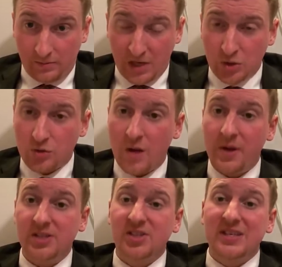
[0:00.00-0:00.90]
And Trump
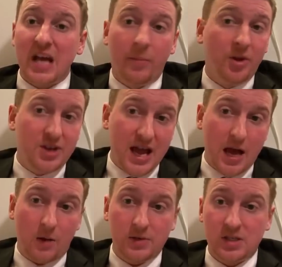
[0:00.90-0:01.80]
has doubled
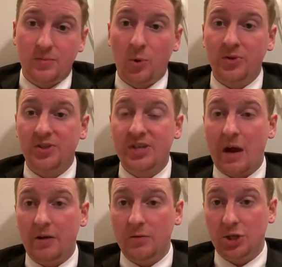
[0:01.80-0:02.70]
down to support the
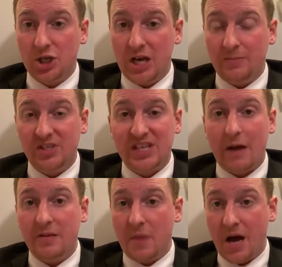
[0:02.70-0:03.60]
Saudi regime, the
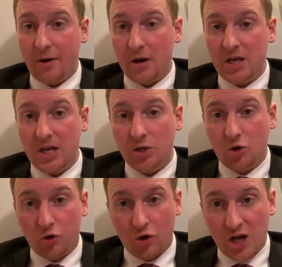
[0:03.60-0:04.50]
Saudi monarchy, and
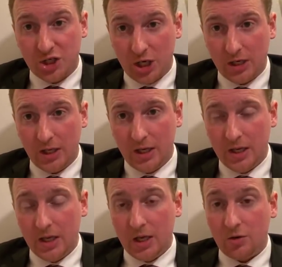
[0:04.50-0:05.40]
crushing,
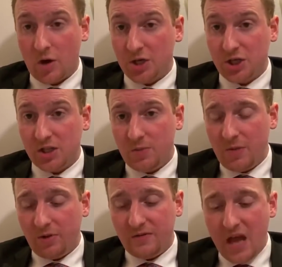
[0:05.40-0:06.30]
crushing the
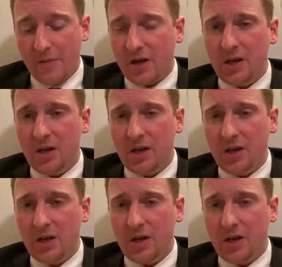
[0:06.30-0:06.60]
people of Yemen.